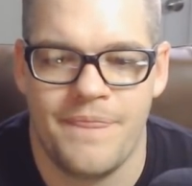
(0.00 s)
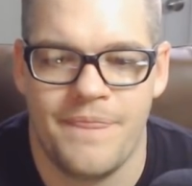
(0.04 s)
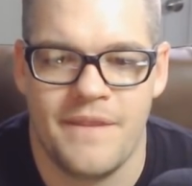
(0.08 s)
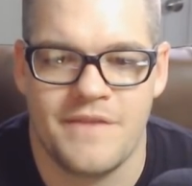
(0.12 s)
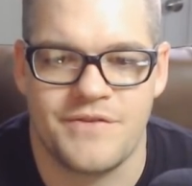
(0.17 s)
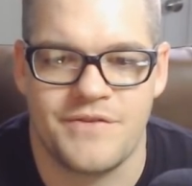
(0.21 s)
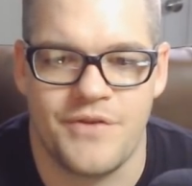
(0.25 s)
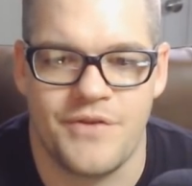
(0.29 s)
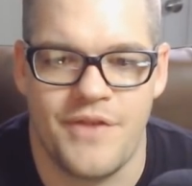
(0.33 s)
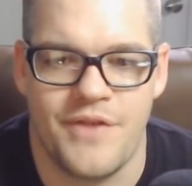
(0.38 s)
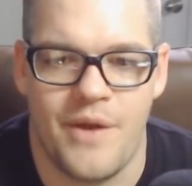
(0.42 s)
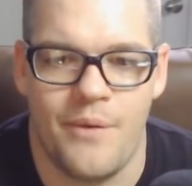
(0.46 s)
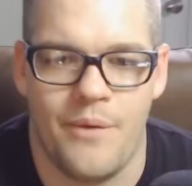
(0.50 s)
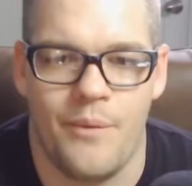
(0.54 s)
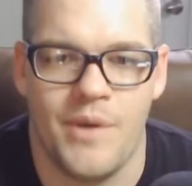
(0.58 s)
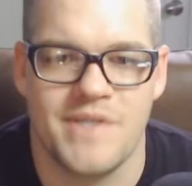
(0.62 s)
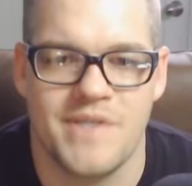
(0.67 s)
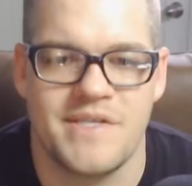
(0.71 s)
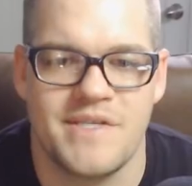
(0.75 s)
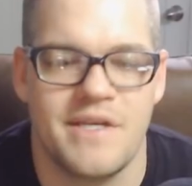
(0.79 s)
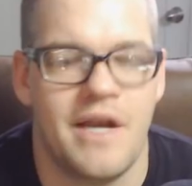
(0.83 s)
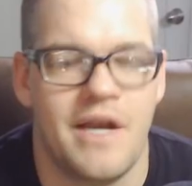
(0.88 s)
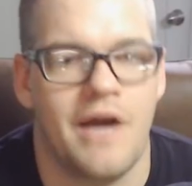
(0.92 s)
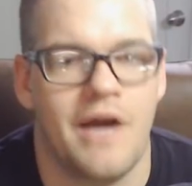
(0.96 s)
So that
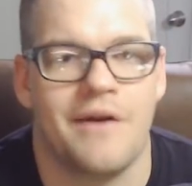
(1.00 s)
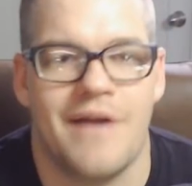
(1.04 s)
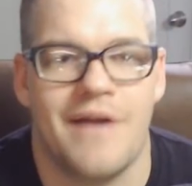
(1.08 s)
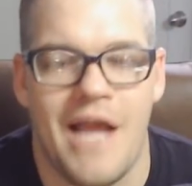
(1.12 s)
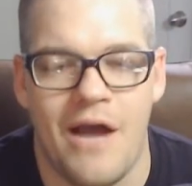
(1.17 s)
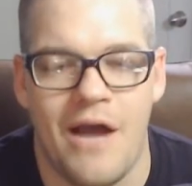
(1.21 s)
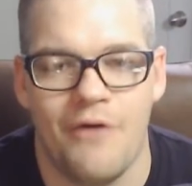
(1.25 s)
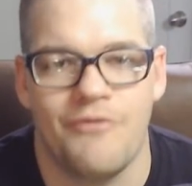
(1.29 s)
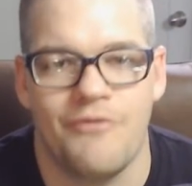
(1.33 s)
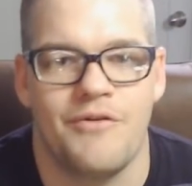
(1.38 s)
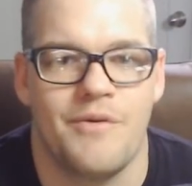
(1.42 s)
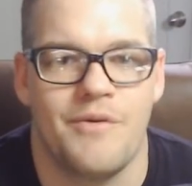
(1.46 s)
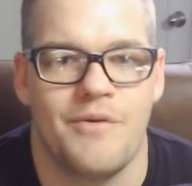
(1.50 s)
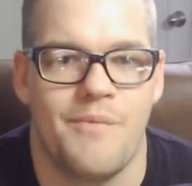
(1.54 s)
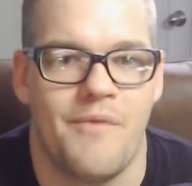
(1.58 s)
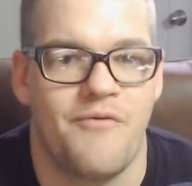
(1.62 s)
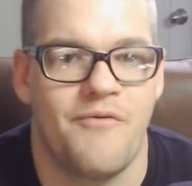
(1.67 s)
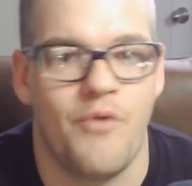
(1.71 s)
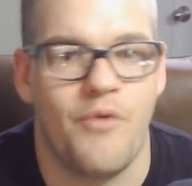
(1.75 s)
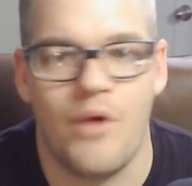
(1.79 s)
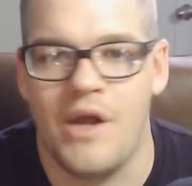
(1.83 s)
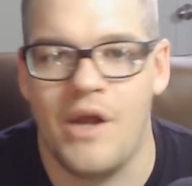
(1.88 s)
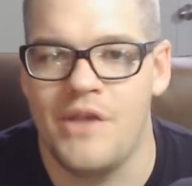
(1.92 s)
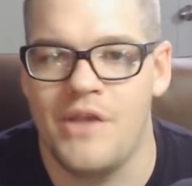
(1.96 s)
wasn't our alpha.
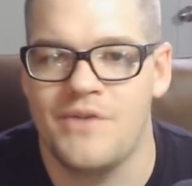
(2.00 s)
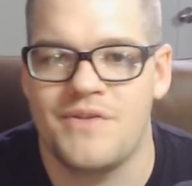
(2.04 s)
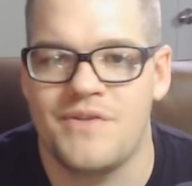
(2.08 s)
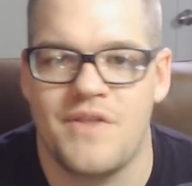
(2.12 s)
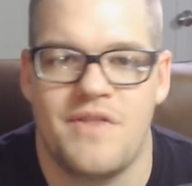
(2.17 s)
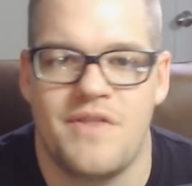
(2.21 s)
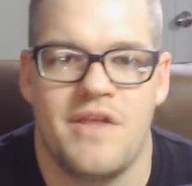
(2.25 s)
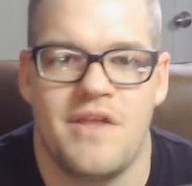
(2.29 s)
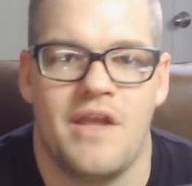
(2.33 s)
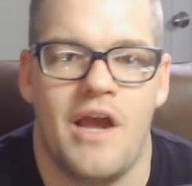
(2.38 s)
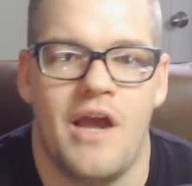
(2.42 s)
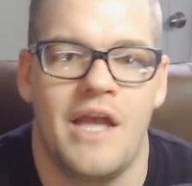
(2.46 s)
Before I used to think